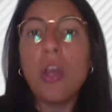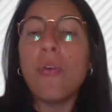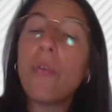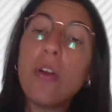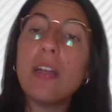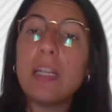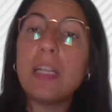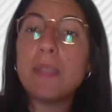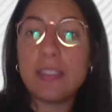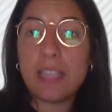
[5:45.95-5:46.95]
for a
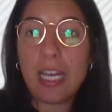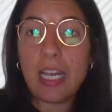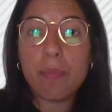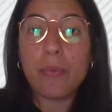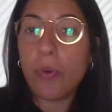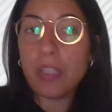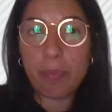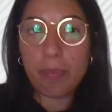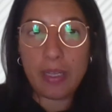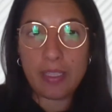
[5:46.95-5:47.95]
limited time before
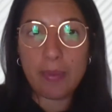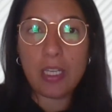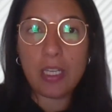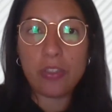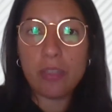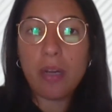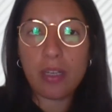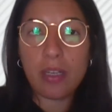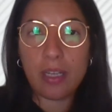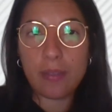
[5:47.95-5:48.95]
their placement into the
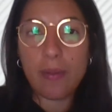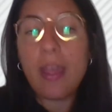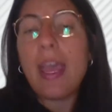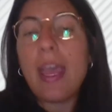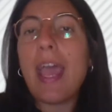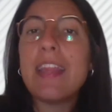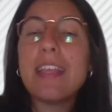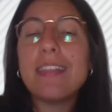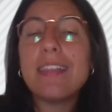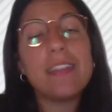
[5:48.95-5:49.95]
market.
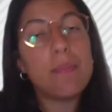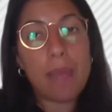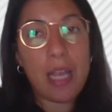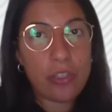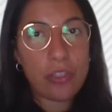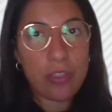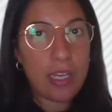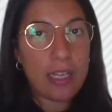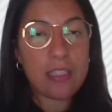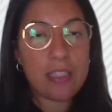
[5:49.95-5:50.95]
And this is a measure
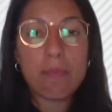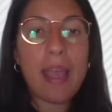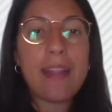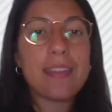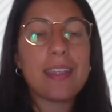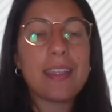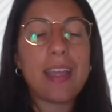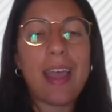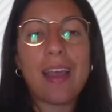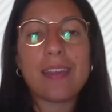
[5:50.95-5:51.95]
that is meant
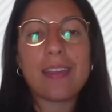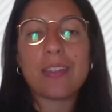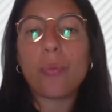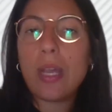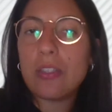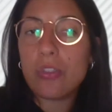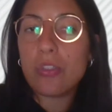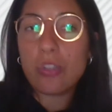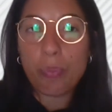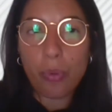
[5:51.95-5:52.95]
as a way to
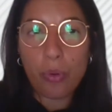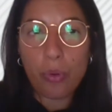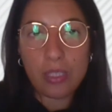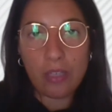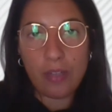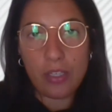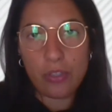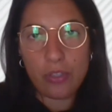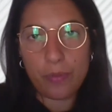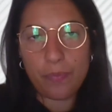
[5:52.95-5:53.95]
support
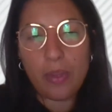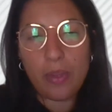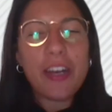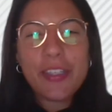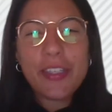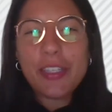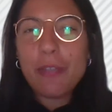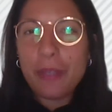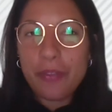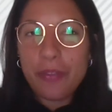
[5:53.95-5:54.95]
innovation.
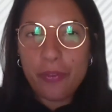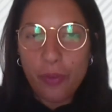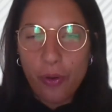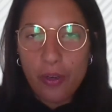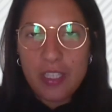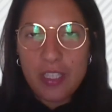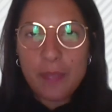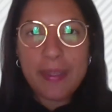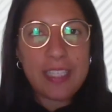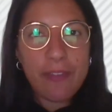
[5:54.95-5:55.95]
Article 54
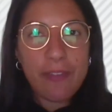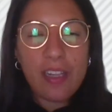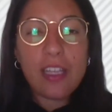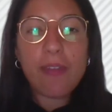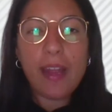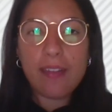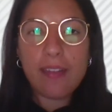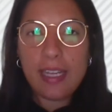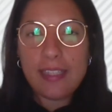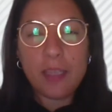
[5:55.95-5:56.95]
specifically
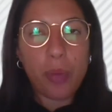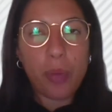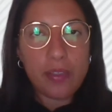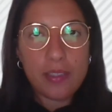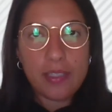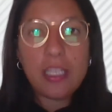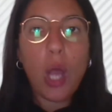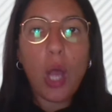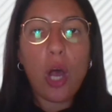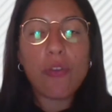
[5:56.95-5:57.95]
regulates the
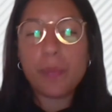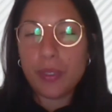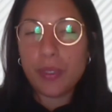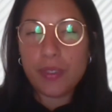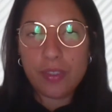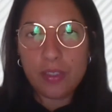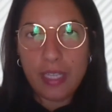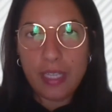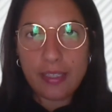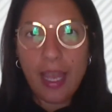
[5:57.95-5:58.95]
processing of personal
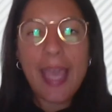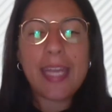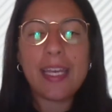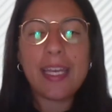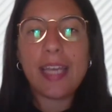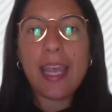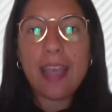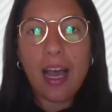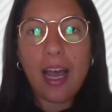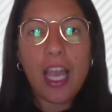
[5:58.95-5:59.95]
data in an
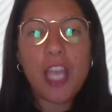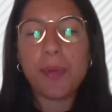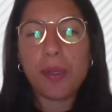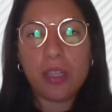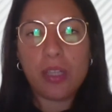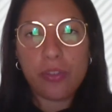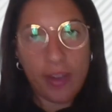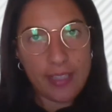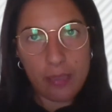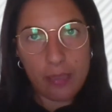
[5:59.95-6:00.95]
AI
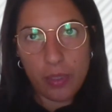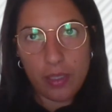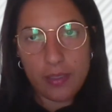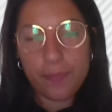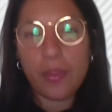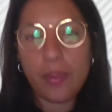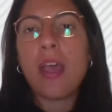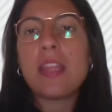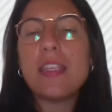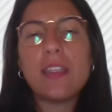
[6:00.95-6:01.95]
regulatory sandbox.
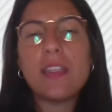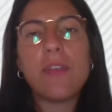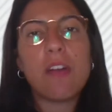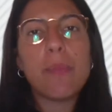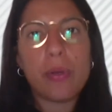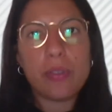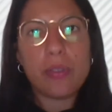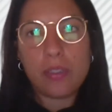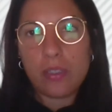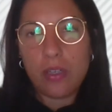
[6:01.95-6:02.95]
This is a very important